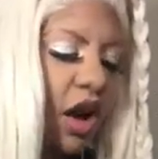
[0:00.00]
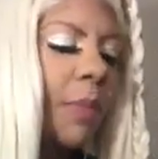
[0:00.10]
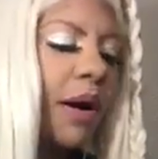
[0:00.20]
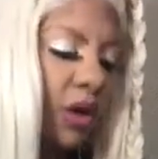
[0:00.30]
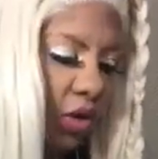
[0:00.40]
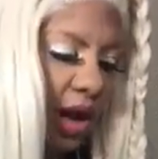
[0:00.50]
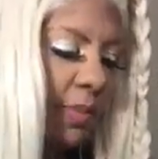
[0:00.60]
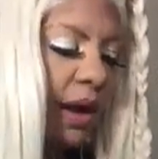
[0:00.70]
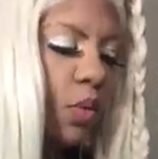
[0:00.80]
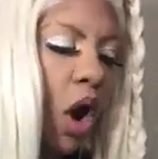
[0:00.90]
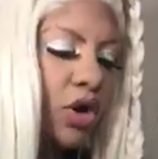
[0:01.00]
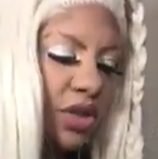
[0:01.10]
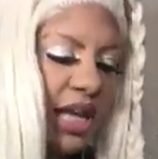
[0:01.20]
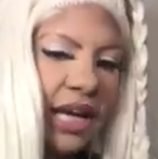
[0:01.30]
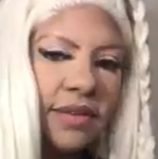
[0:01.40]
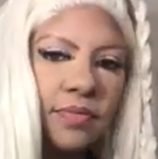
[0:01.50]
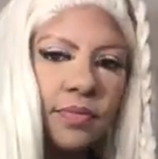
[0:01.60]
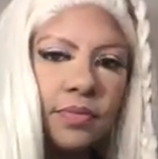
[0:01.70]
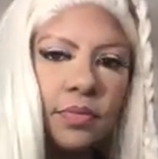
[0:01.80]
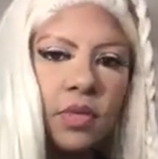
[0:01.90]
About a water sign.
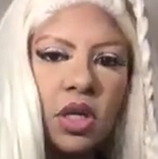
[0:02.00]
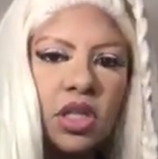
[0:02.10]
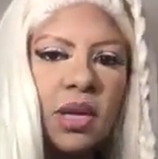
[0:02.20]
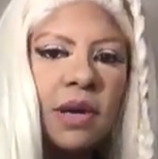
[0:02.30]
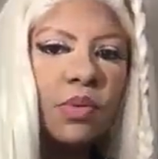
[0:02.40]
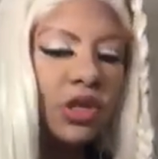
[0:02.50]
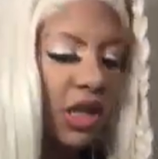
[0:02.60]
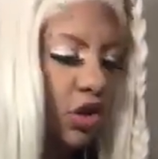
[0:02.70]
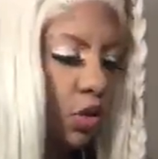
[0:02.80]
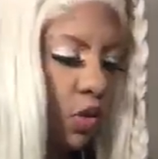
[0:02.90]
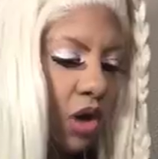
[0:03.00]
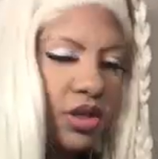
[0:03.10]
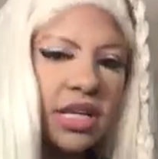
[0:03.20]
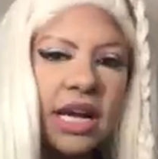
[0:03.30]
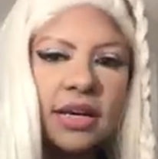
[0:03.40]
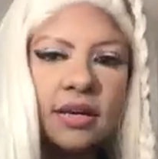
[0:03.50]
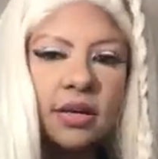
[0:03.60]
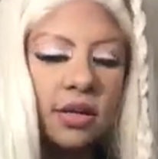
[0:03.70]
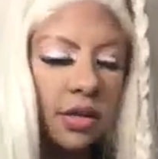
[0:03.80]
Somebody reach out to a water sign.